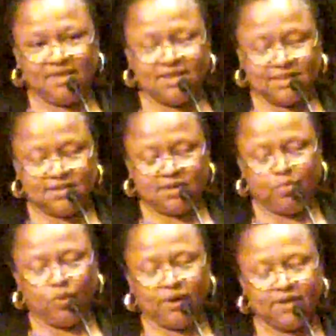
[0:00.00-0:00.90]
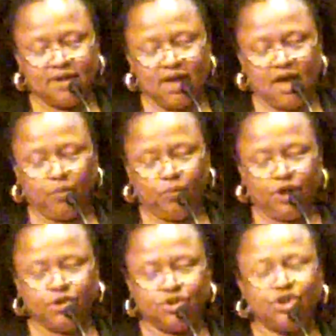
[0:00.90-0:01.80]
This is the point at
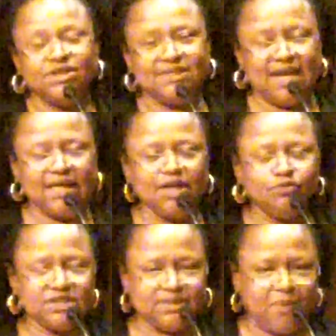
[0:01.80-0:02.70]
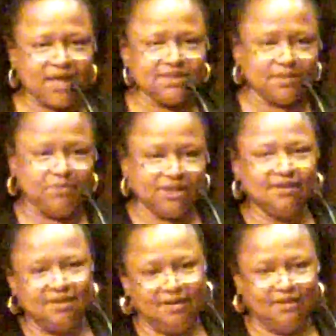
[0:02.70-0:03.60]
where you start taking
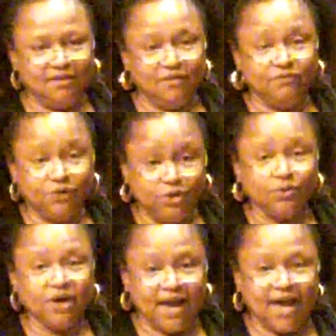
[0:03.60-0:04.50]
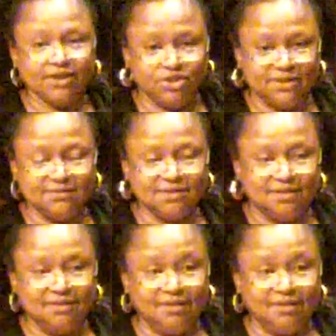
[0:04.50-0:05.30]
responsibility for your actions.